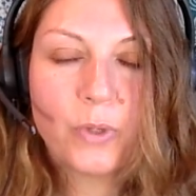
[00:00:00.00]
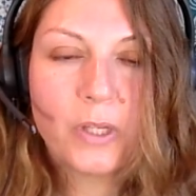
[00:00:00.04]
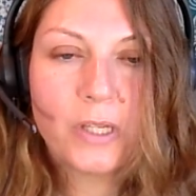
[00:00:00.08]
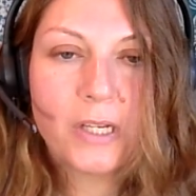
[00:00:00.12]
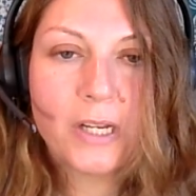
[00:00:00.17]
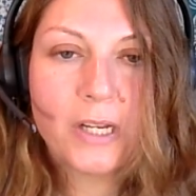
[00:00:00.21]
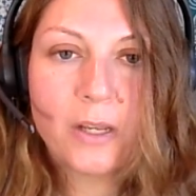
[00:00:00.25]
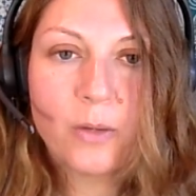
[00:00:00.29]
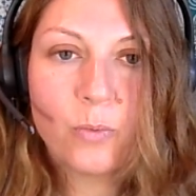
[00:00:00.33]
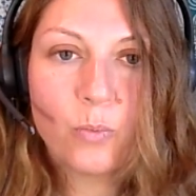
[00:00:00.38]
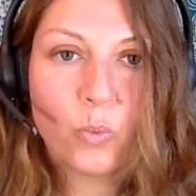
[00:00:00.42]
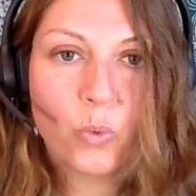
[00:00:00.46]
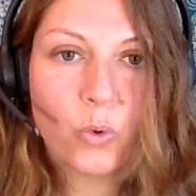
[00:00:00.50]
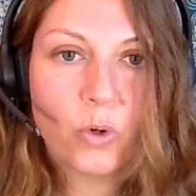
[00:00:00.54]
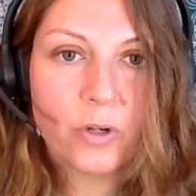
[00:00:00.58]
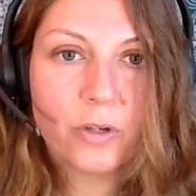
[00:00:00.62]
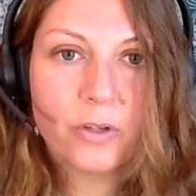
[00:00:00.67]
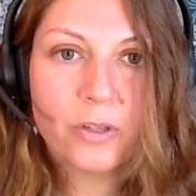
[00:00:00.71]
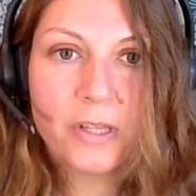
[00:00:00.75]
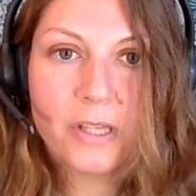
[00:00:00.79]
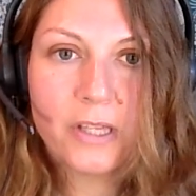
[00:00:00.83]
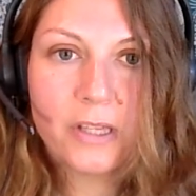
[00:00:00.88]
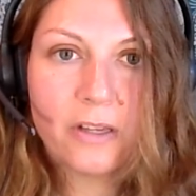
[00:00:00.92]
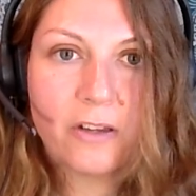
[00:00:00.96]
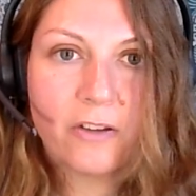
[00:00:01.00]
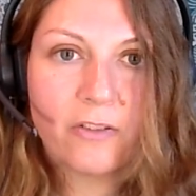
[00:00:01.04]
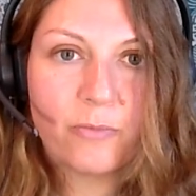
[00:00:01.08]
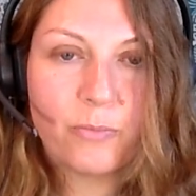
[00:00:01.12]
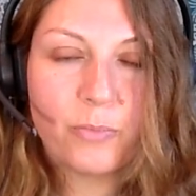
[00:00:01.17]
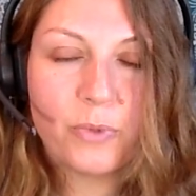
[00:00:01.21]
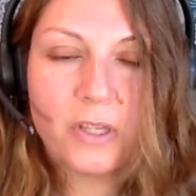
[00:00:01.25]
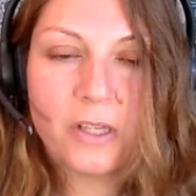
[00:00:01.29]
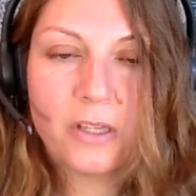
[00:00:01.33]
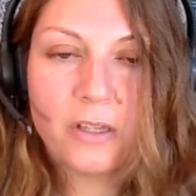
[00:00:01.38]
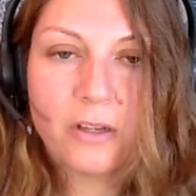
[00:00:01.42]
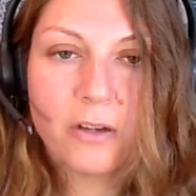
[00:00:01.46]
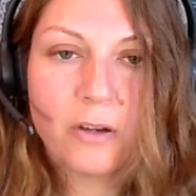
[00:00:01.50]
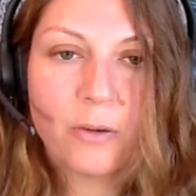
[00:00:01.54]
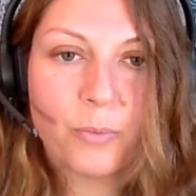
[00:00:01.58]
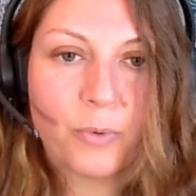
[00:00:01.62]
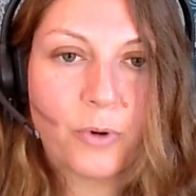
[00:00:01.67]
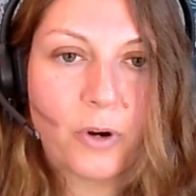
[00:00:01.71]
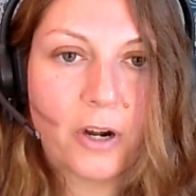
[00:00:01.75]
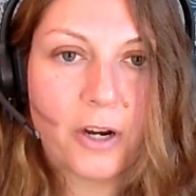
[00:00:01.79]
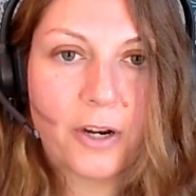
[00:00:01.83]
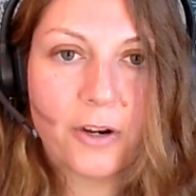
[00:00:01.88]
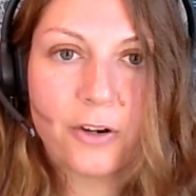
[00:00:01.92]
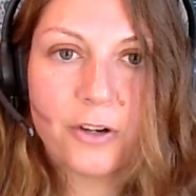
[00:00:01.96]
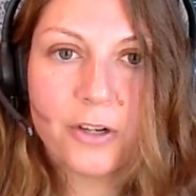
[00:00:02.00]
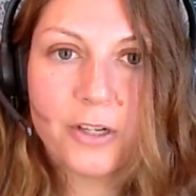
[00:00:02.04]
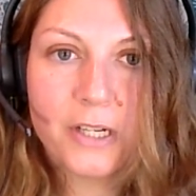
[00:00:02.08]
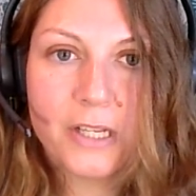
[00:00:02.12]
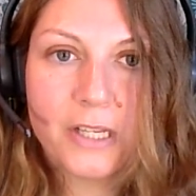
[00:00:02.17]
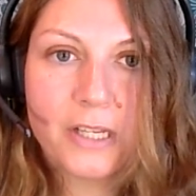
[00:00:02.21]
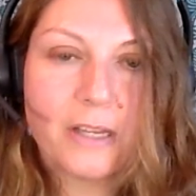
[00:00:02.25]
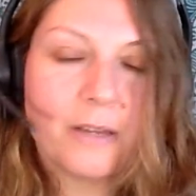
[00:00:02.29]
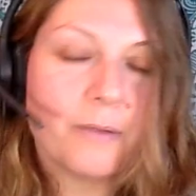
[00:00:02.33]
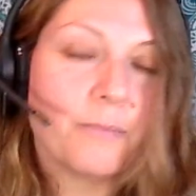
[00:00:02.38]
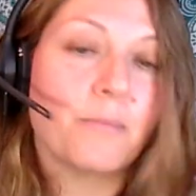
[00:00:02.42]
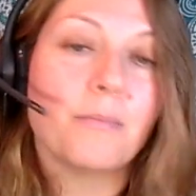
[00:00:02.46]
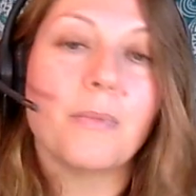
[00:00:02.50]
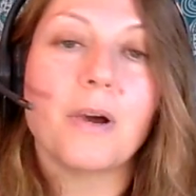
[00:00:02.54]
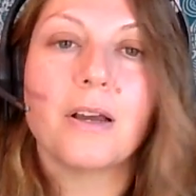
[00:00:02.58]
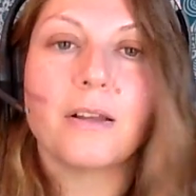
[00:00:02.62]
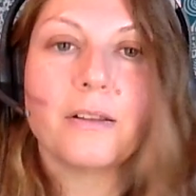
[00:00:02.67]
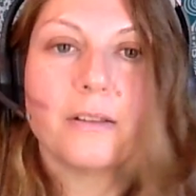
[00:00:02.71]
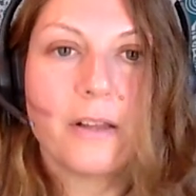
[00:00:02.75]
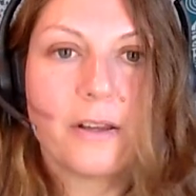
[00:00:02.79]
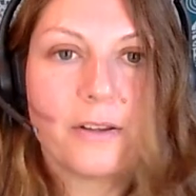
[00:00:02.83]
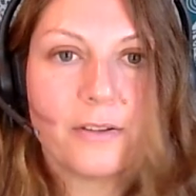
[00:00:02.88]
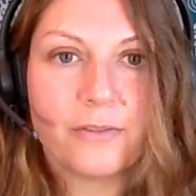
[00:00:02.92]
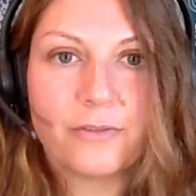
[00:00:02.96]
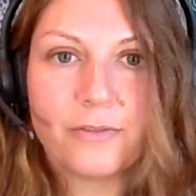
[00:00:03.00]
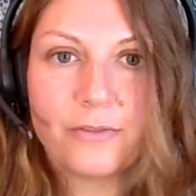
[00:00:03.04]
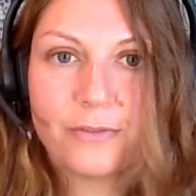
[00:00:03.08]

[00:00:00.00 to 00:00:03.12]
And I'm worthy of being a priority in my life.